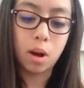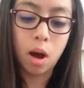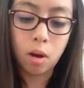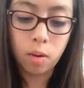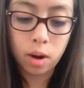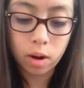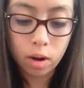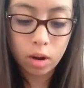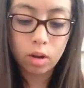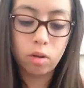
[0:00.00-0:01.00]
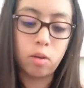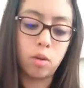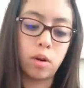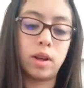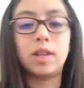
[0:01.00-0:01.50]
and hot water,
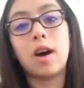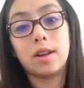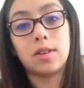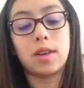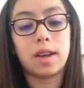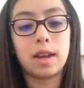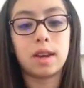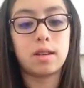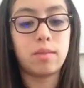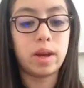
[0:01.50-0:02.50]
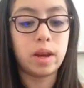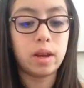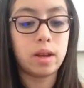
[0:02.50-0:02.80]
or as hot as you can get it to be.